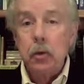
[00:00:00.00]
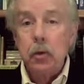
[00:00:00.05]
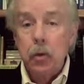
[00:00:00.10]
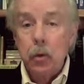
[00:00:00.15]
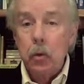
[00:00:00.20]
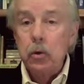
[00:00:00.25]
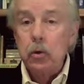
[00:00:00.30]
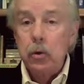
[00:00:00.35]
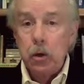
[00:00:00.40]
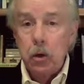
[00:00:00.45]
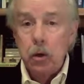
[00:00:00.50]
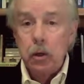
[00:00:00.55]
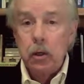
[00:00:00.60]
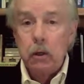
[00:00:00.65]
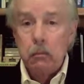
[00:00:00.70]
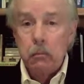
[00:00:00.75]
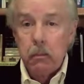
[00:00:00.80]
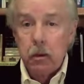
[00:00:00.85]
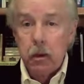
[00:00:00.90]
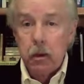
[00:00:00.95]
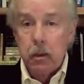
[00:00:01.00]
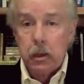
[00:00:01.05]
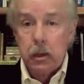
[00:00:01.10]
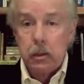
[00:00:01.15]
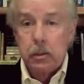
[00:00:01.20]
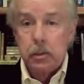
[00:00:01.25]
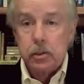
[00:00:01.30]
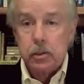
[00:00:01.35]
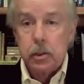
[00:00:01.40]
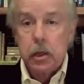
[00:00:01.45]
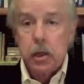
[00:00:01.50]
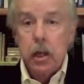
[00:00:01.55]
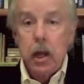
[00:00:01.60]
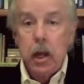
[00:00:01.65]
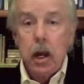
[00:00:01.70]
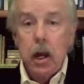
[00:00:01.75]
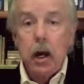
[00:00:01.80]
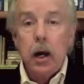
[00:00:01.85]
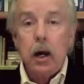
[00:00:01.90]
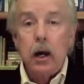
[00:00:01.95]
your target markets
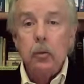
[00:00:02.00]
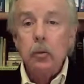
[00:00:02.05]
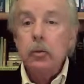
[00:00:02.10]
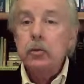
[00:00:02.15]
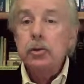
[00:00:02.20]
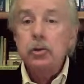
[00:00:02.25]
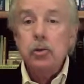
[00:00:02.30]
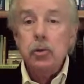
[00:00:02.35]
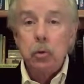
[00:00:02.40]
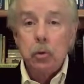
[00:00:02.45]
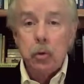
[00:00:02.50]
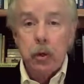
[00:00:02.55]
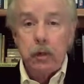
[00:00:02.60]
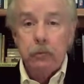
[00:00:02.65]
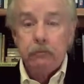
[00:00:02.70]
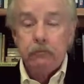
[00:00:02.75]
with a story.